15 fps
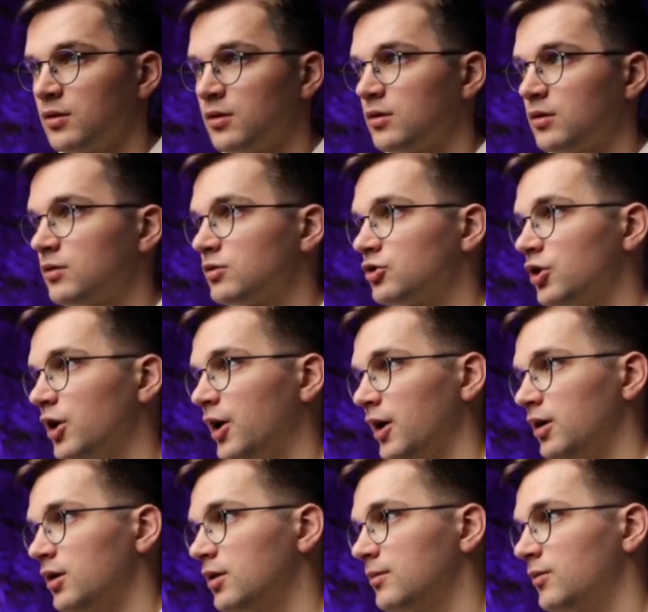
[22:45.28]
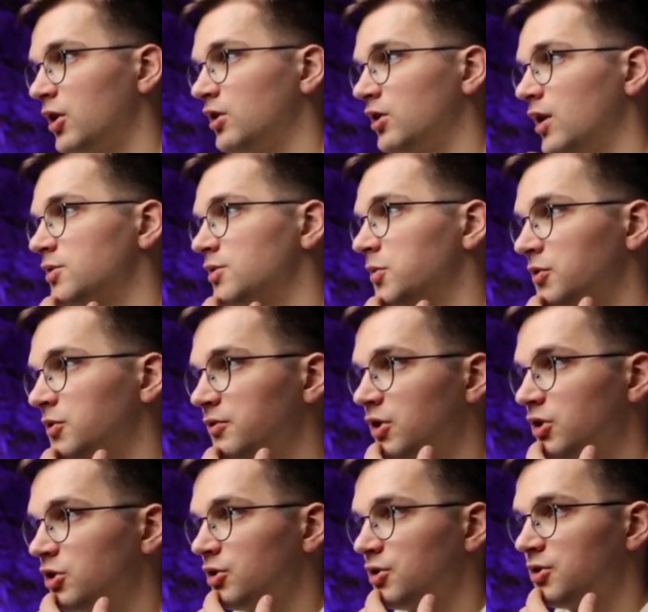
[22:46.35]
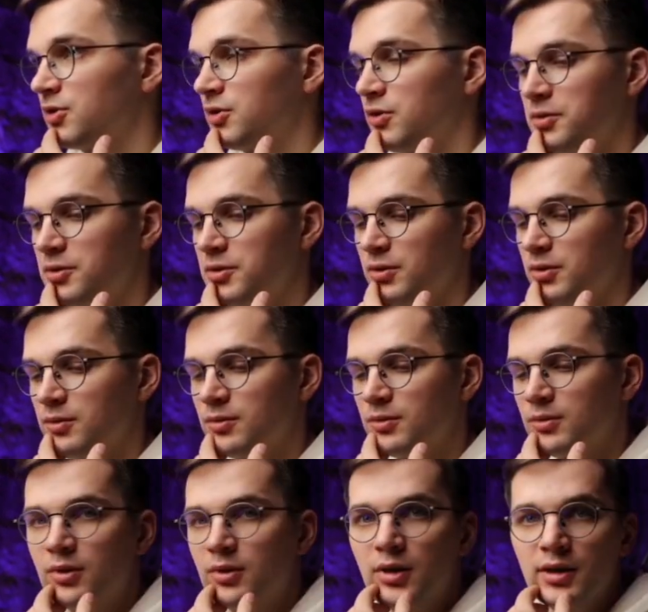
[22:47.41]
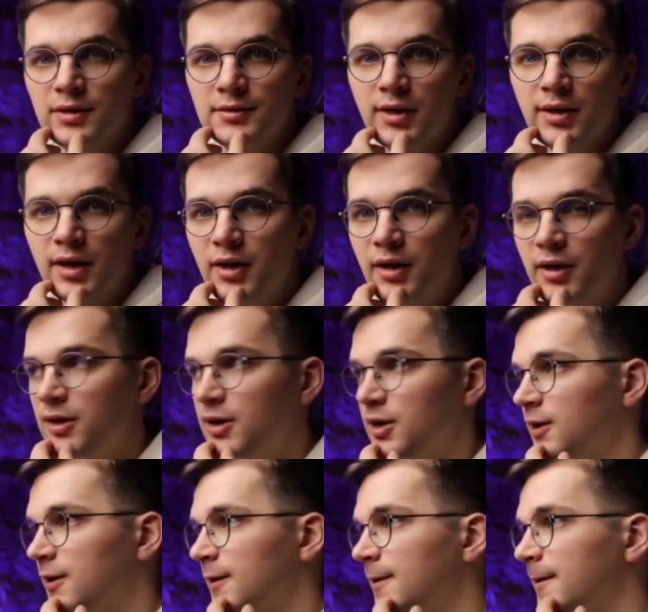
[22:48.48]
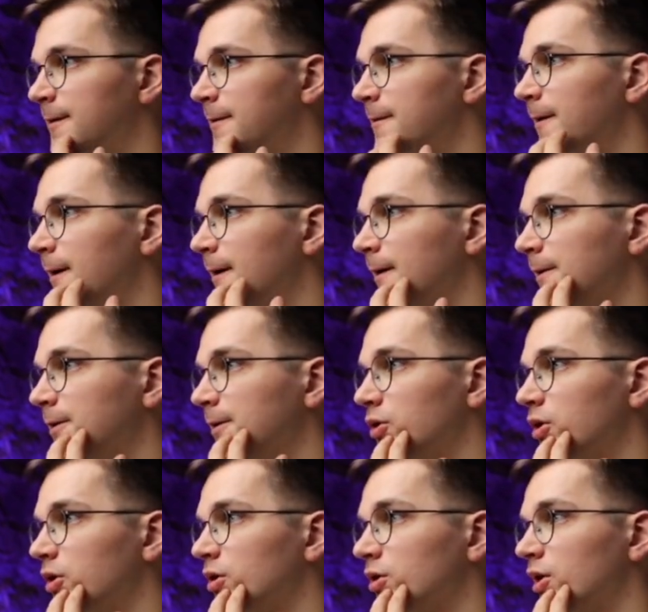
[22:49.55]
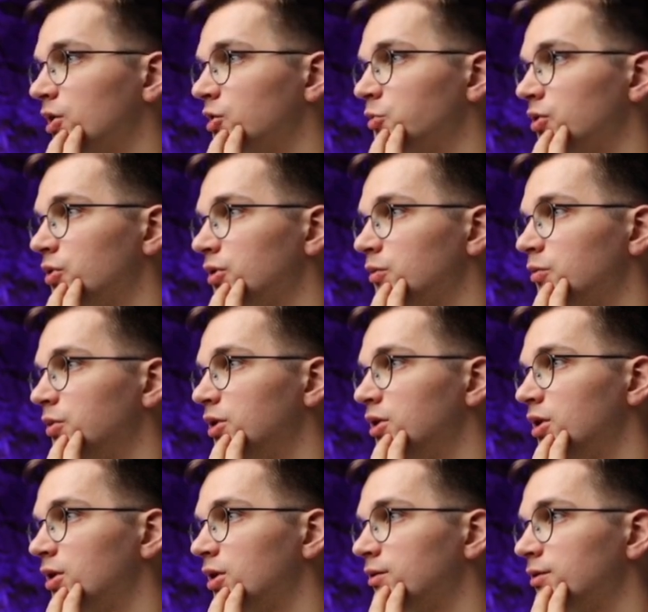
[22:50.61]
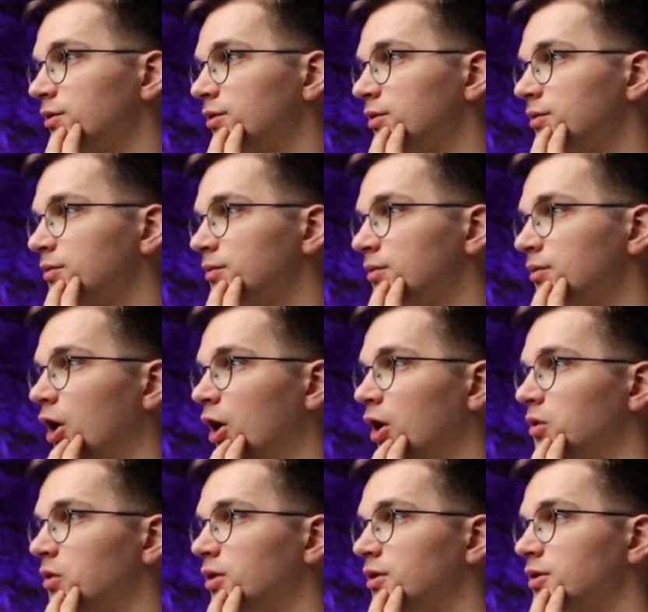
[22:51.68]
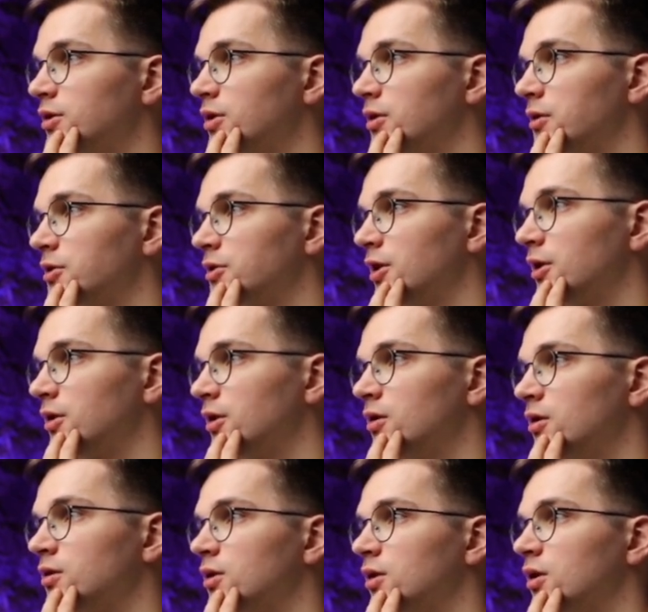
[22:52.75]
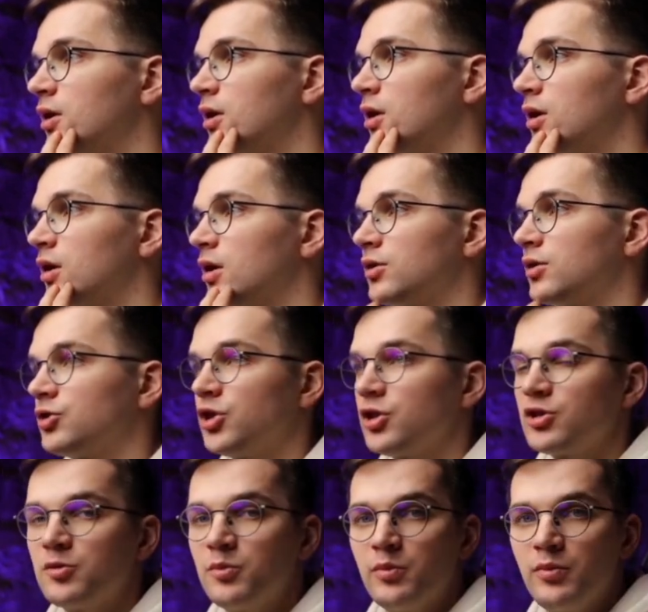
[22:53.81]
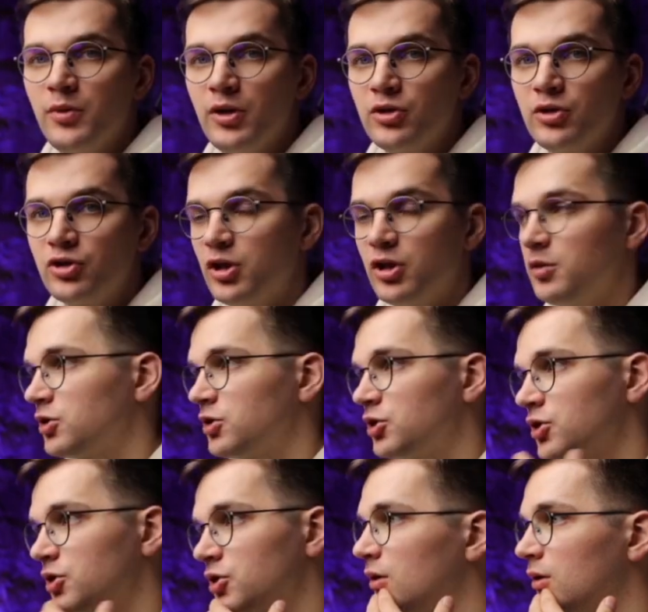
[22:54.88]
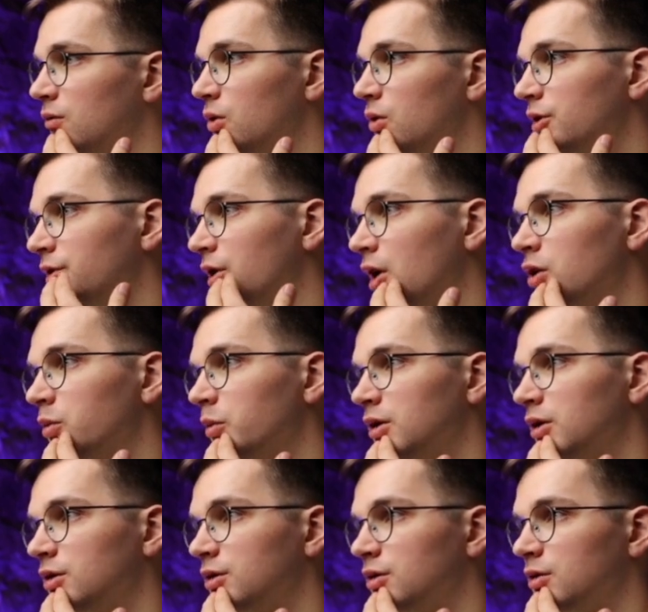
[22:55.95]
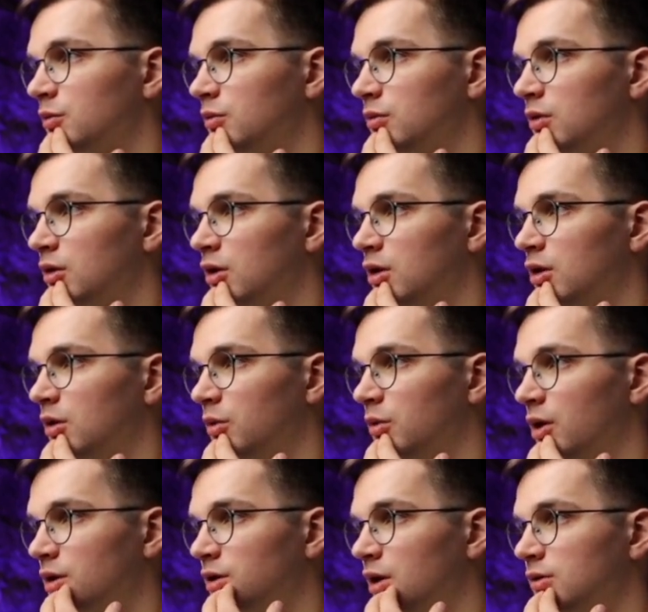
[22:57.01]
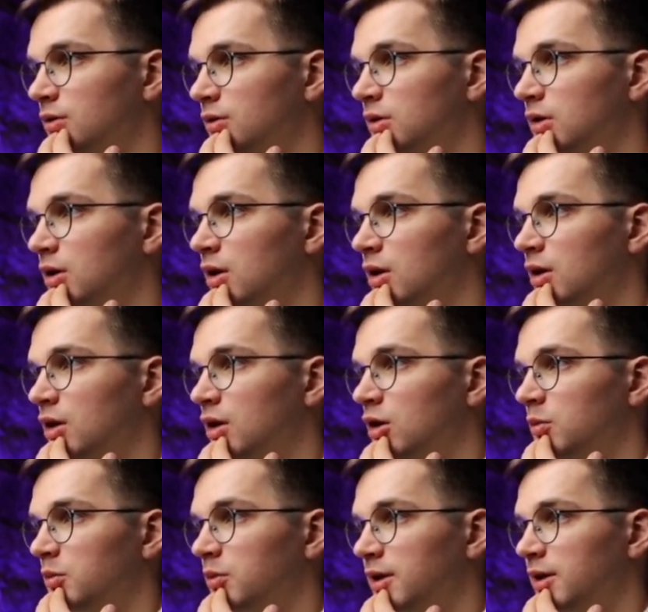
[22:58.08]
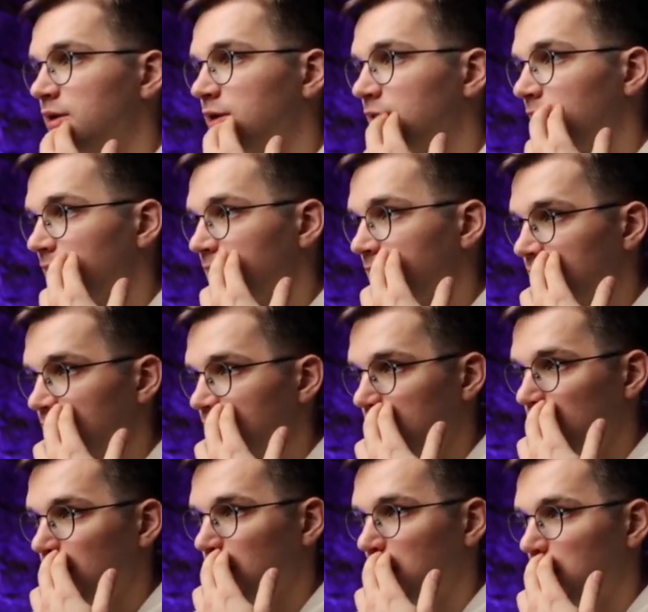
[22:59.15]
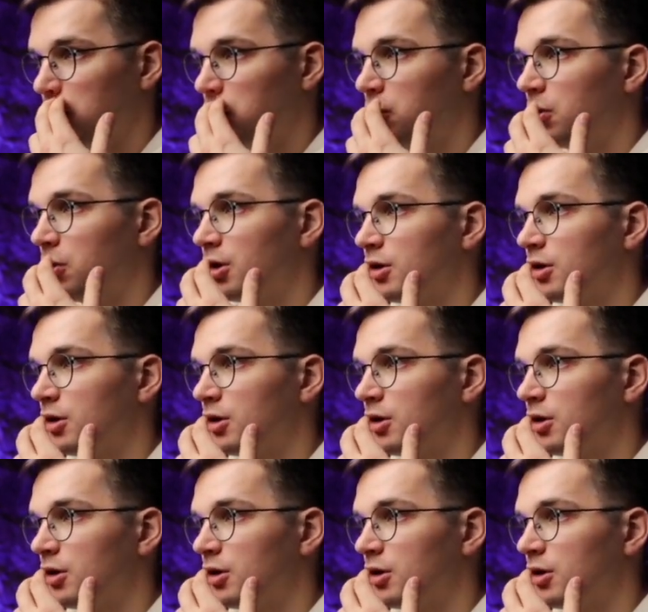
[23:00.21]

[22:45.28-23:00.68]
try and export features also, as we're here. You can export PDF, high quality or standard, just PNG images, Word document, Markdown, plain text, or